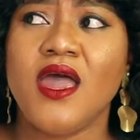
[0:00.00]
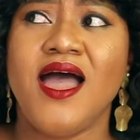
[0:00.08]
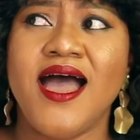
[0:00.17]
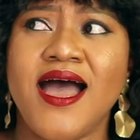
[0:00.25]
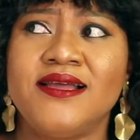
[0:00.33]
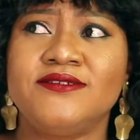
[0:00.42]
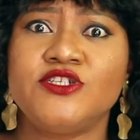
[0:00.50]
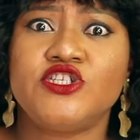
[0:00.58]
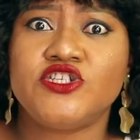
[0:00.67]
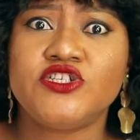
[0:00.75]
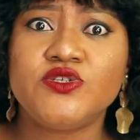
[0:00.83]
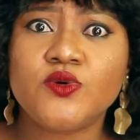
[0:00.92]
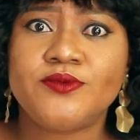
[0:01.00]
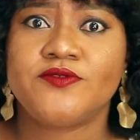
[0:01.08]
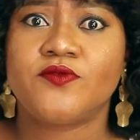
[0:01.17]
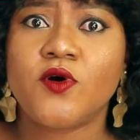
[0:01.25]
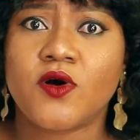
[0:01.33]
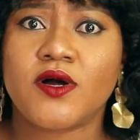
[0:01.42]
and she didn't know
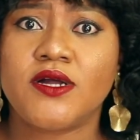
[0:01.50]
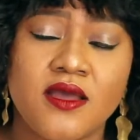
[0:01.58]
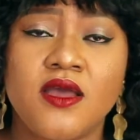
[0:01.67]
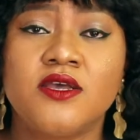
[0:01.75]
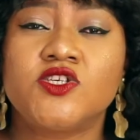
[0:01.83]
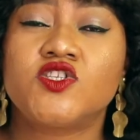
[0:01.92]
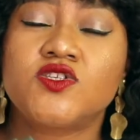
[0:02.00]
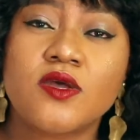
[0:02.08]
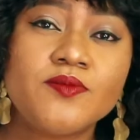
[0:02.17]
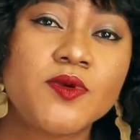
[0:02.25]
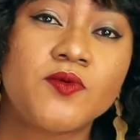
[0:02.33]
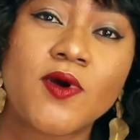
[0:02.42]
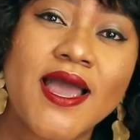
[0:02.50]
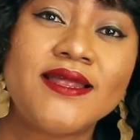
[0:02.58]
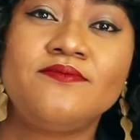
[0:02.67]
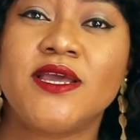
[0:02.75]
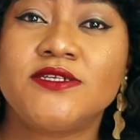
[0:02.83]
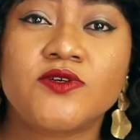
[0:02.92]
before. Some people
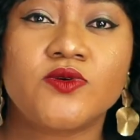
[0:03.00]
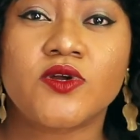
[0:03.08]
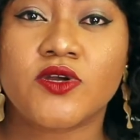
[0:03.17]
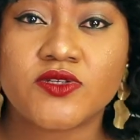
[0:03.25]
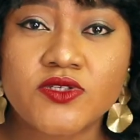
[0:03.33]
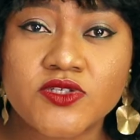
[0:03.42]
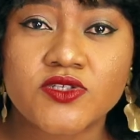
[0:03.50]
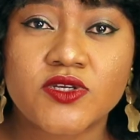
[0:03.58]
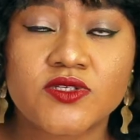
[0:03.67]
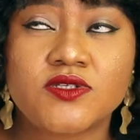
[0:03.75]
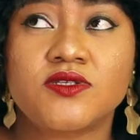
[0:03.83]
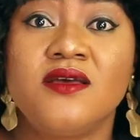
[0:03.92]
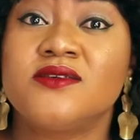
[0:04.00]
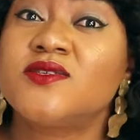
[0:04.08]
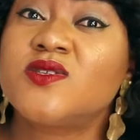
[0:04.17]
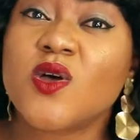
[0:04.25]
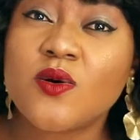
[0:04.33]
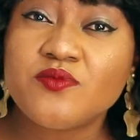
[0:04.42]
hide medical conditions.
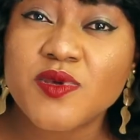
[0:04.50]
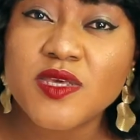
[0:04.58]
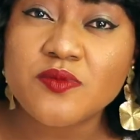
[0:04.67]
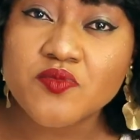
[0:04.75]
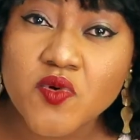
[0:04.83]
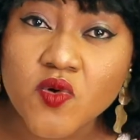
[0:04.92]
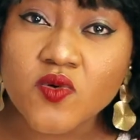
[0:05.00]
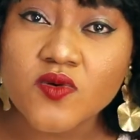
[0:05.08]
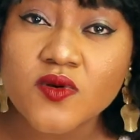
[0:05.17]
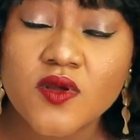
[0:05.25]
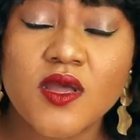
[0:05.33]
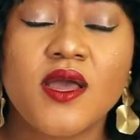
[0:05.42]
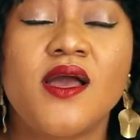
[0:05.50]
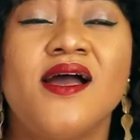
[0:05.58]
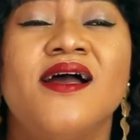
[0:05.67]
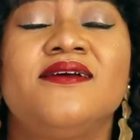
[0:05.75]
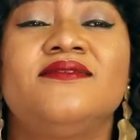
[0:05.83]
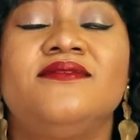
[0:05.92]
Some people,
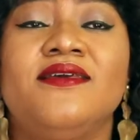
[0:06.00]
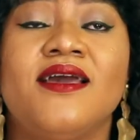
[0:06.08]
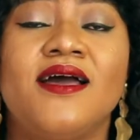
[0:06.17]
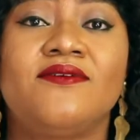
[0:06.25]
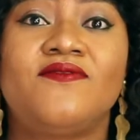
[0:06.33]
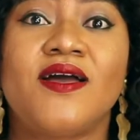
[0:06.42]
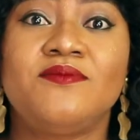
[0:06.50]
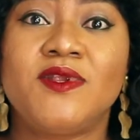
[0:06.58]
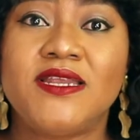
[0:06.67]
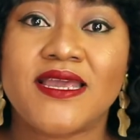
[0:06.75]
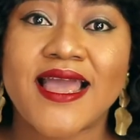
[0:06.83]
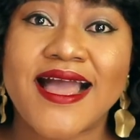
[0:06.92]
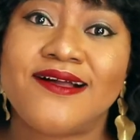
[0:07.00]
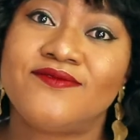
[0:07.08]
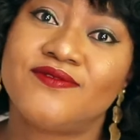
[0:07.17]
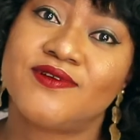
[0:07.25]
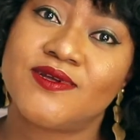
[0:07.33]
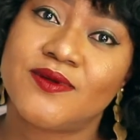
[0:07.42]
their family
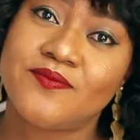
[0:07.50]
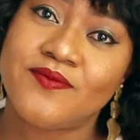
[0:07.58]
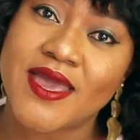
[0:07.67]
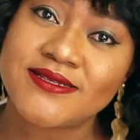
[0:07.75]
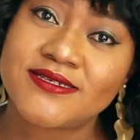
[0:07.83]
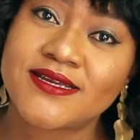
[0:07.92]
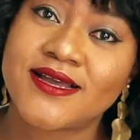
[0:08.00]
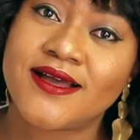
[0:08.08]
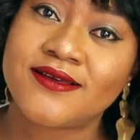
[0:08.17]
have medical